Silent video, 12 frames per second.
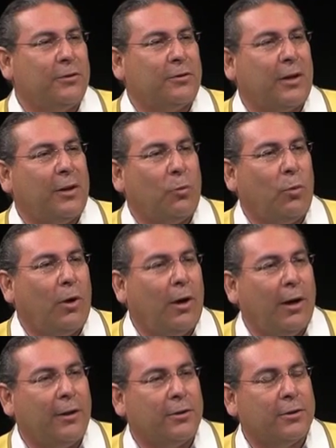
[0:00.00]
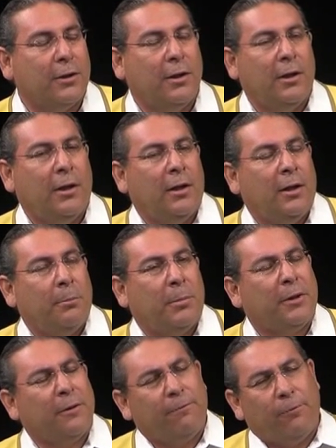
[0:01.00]
just kind of watch. Uh-huh.
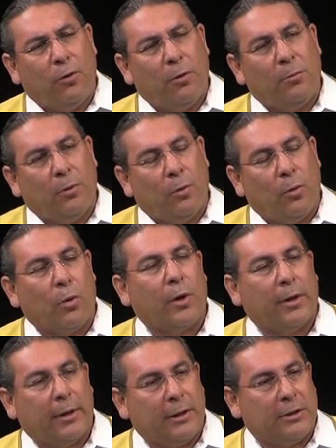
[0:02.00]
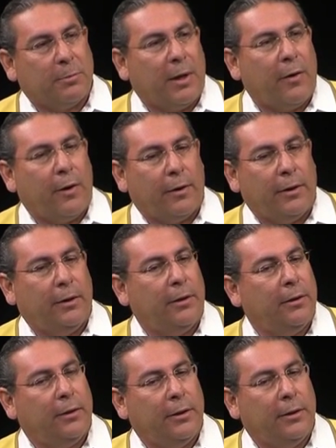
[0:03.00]
But the formal organized powwow
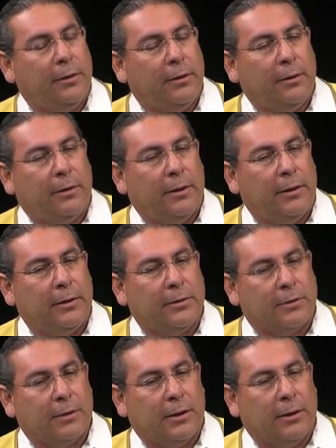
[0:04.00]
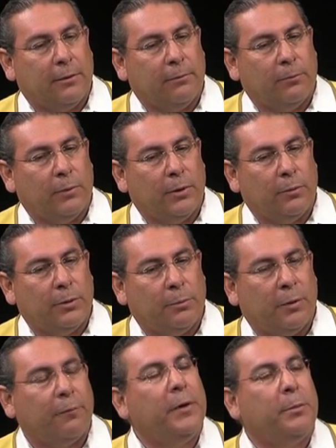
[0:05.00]
in, in that is uh, what, what,
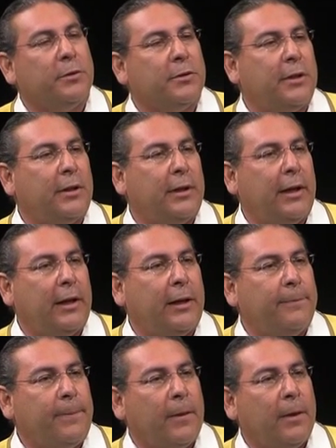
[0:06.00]
what people see today